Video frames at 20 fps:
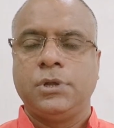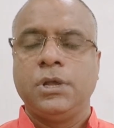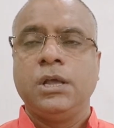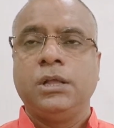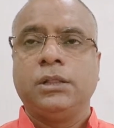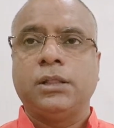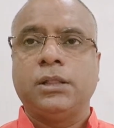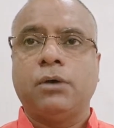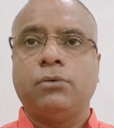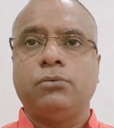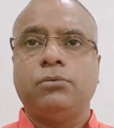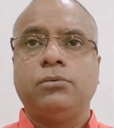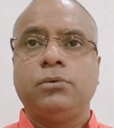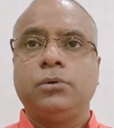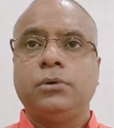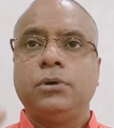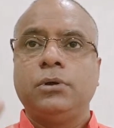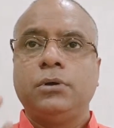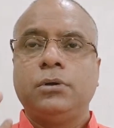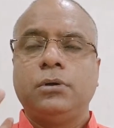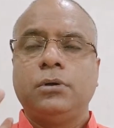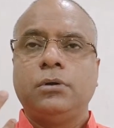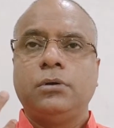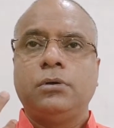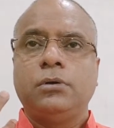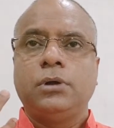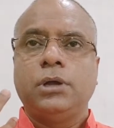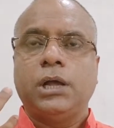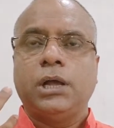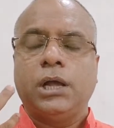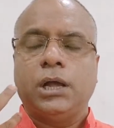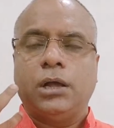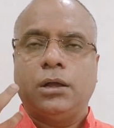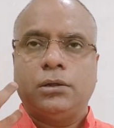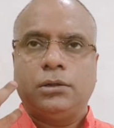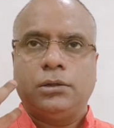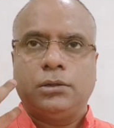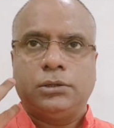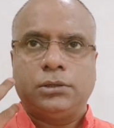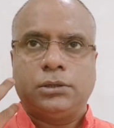Now,
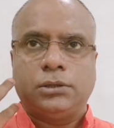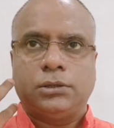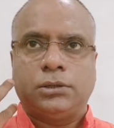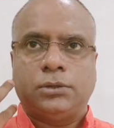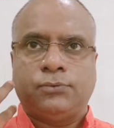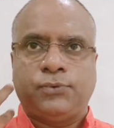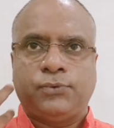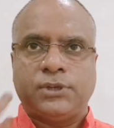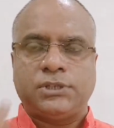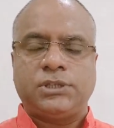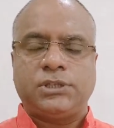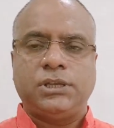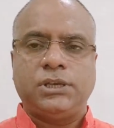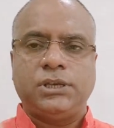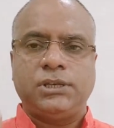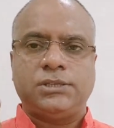the first thing